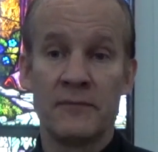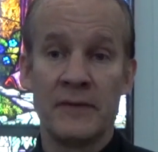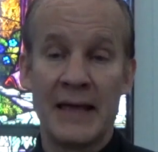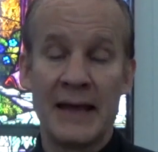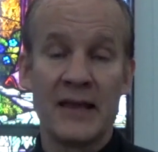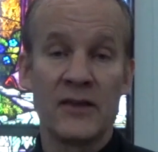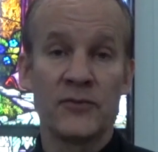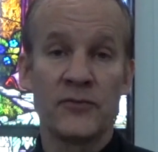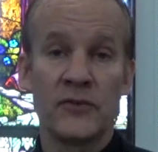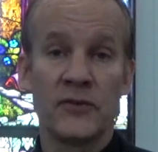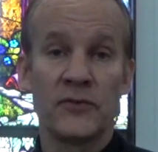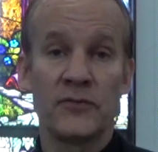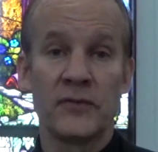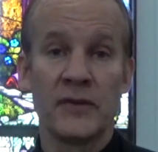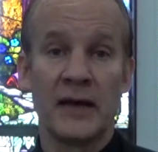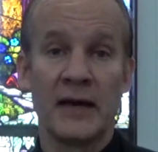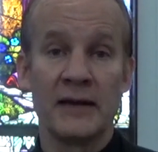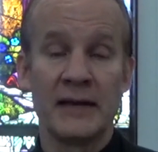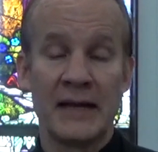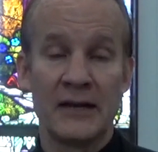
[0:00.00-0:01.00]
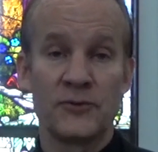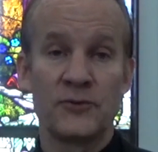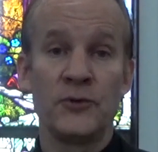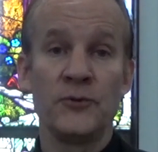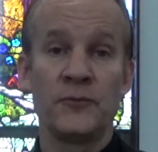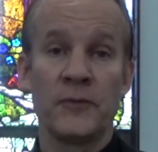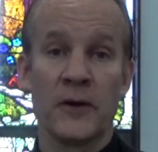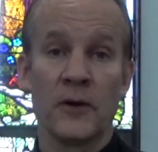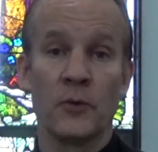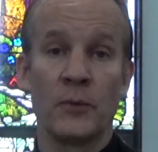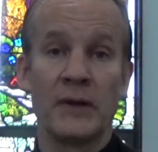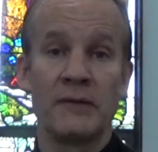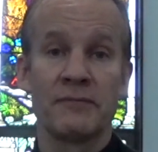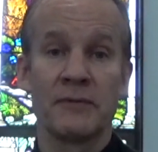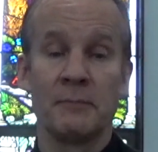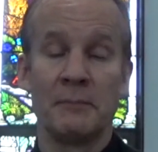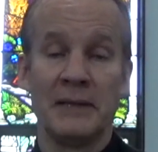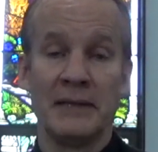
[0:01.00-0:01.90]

Venice is not too far away from